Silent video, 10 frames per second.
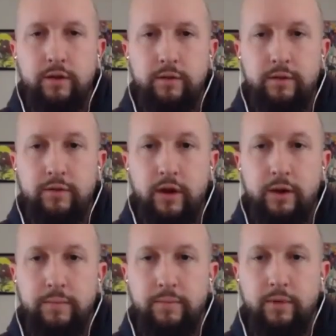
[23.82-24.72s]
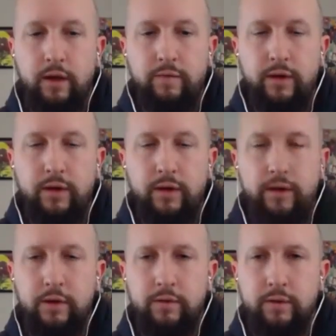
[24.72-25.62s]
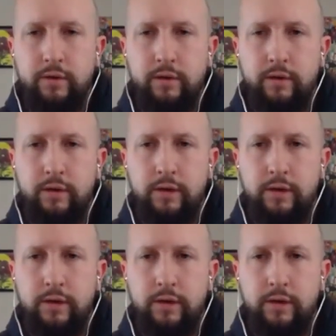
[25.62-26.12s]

it was great. It was great. A lot of fun. How about you?